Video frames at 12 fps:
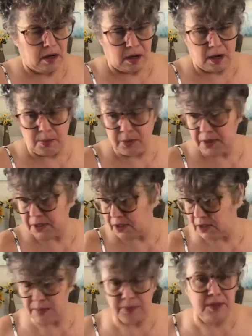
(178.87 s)
I'm going to
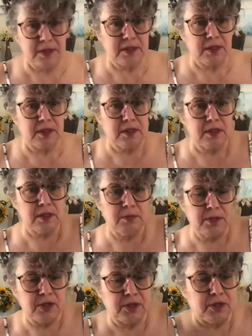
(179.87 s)
snip this just a
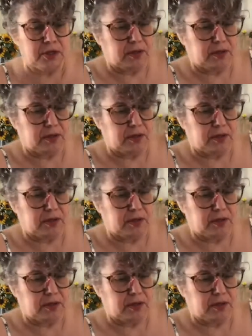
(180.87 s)
smidge.